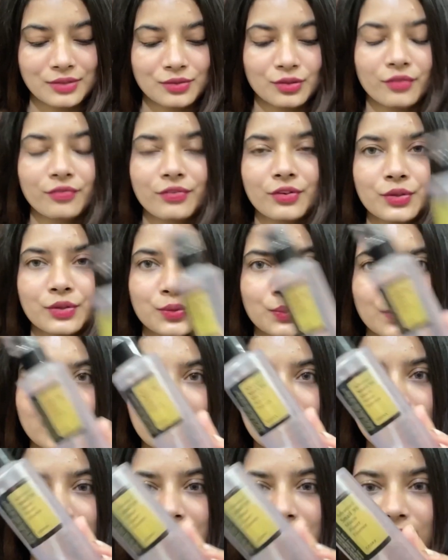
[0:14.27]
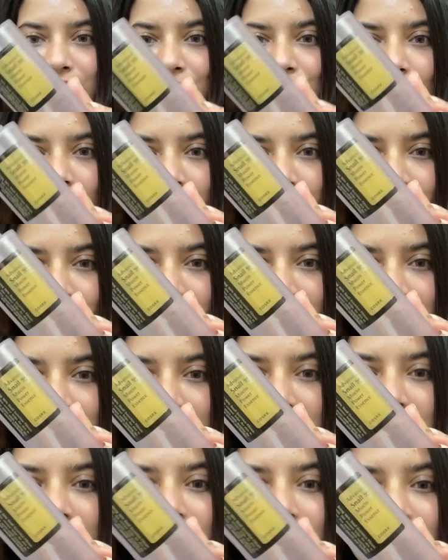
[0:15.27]
So the first one is the Cosrx
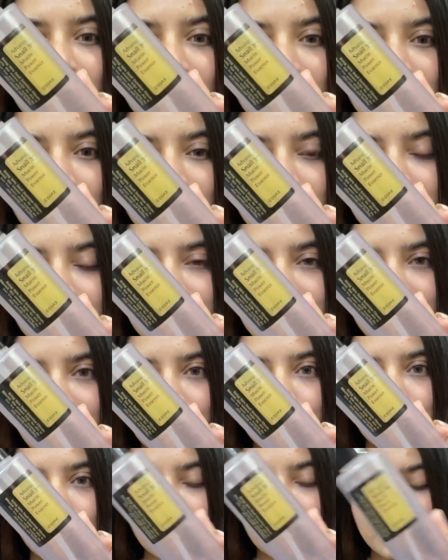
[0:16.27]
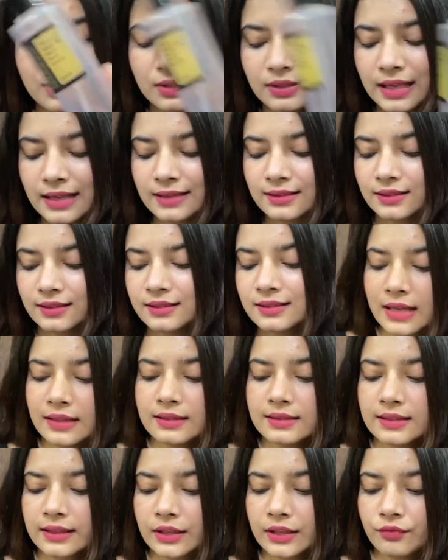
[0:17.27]
snail mucin essence. The
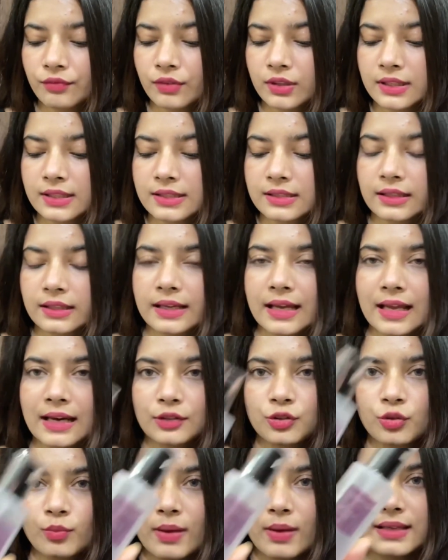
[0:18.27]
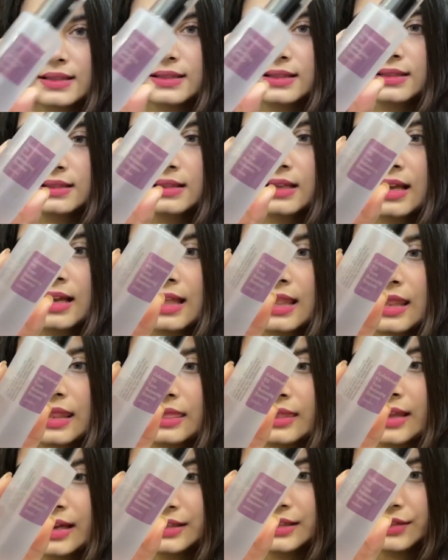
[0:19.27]
second one is the Galactomyces
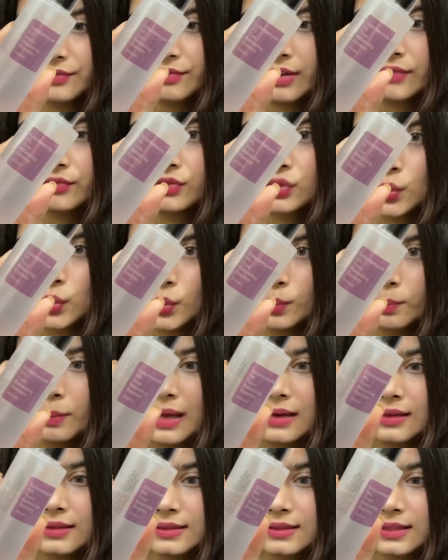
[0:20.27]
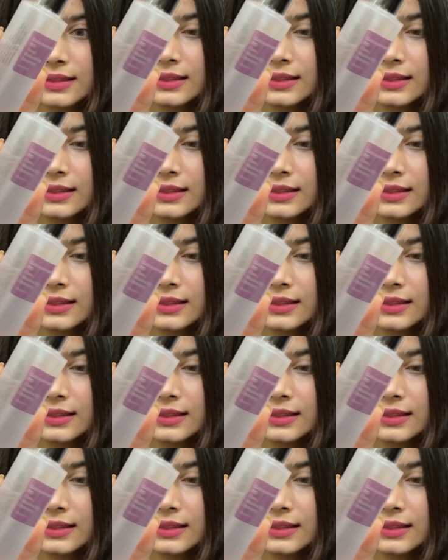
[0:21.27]
95 tone balancing